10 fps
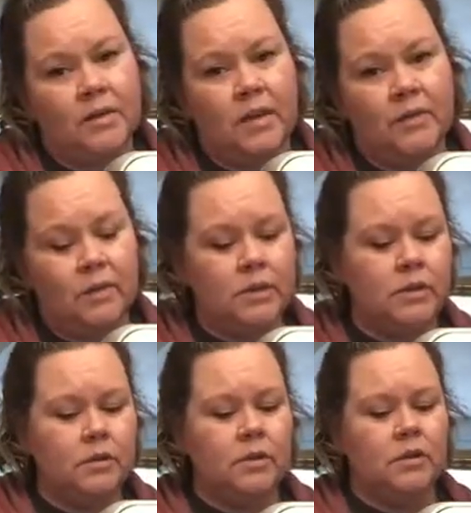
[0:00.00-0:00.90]
I've always
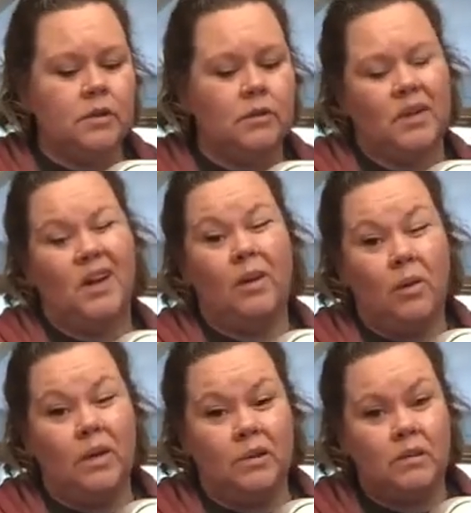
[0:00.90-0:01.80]
used this, well, not
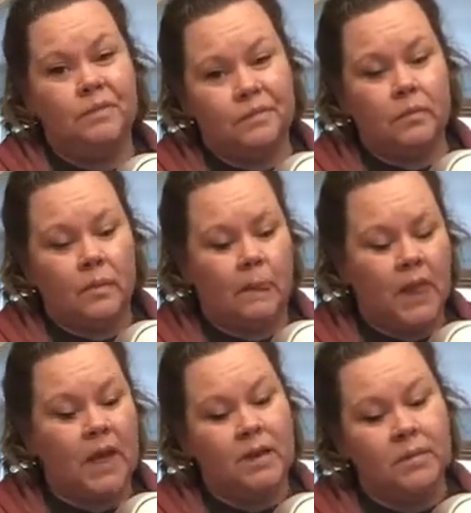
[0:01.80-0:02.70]
always.
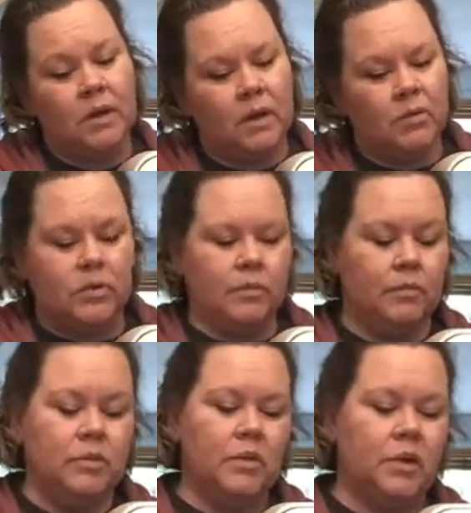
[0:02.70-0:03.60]
It comes and goes.
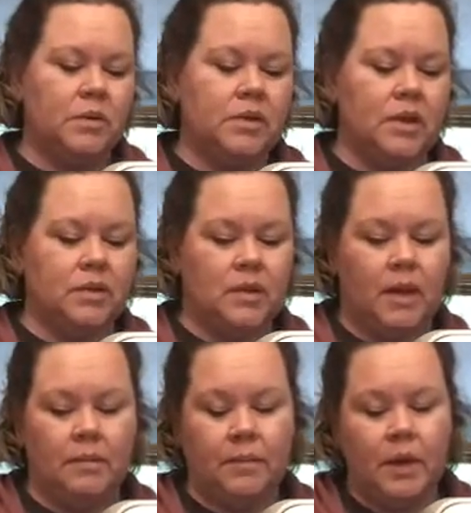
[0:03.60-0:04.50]
It's one of those things
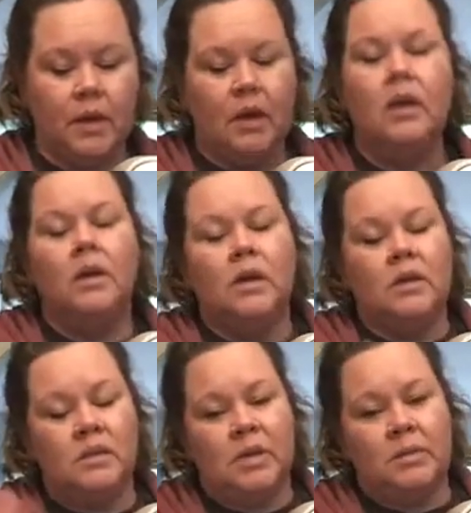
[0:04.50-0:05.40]
that
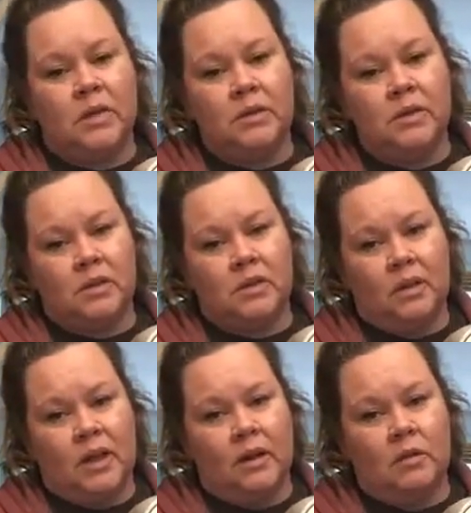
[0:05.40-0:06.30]
sometimes I'll use a
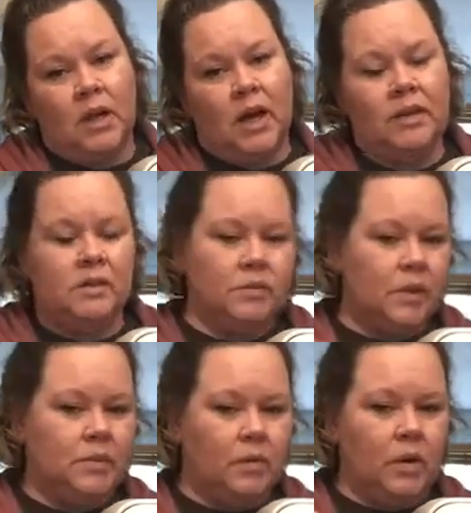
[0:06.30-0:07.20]
stiletto a lot,
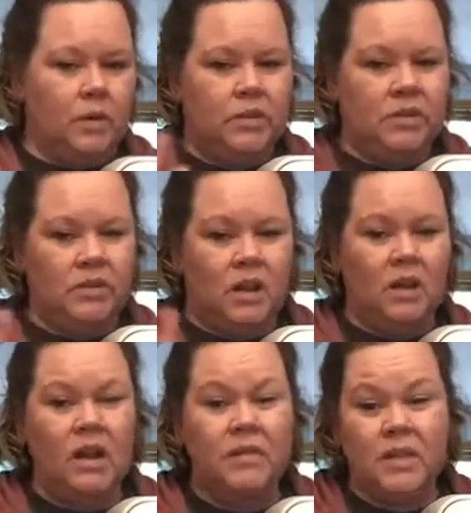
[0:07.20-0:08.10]
sometimes I won't. Just a
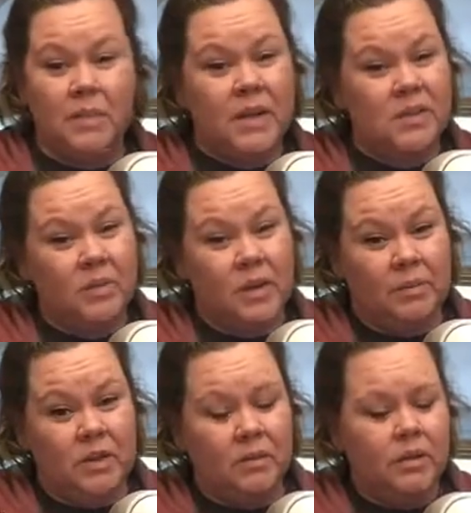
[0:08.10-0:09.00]
lot of it depends on what I'm
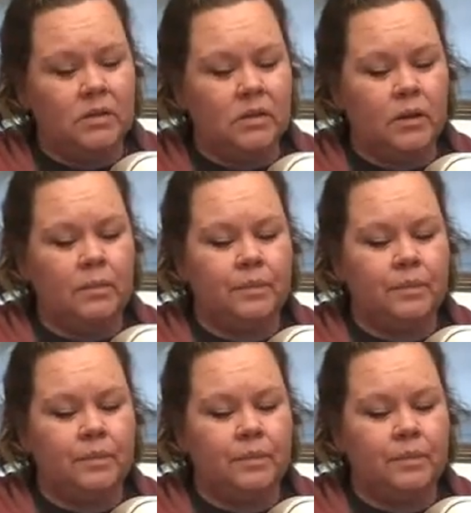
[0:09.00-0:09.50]
doing too.